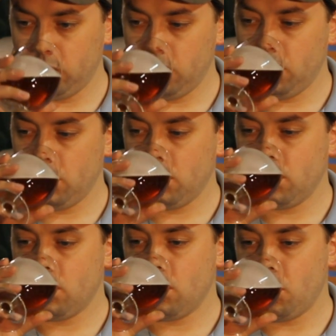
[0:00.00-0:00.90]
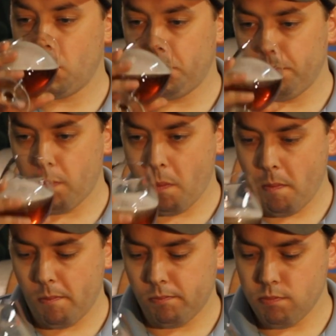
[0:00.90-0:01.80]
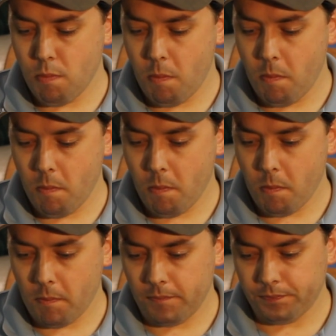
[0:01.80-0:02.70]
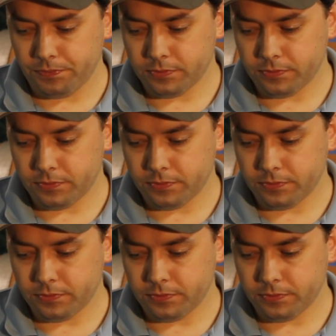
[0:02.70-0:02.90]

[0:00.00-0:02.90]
No one is speaking in this clip.